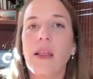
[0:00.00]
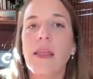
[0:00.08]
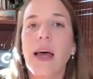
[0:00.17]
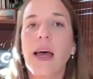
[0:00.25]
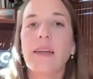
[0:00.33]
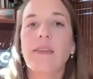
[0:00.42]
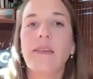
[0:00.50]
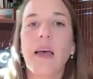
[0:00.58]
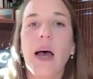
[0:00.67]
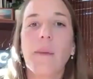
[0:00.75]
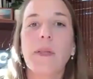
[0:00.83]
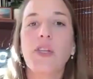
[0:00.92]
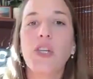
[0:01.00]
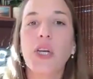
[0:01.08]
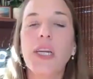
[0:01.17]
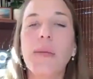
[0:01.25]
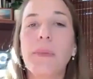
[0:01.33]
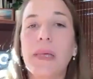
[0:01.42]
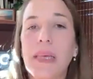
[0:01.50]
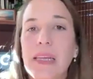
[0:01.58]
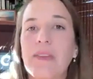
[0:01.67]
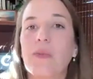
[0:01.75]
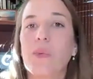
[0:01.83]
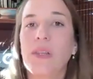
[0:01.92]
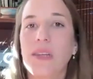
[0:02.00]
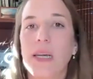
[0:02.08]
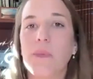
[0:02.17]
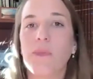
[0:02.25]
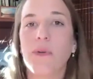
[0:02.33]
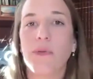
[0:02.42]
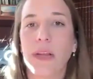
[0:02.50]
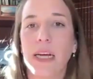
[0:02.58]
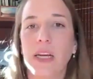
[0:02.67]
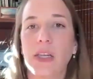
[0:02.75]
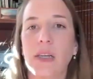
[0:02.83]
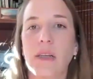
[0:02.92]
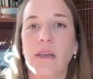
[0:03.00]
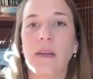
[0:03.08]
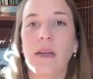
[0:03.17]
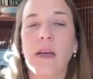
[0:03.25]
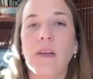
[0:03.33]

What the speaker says: that the journey begins with deep reflection.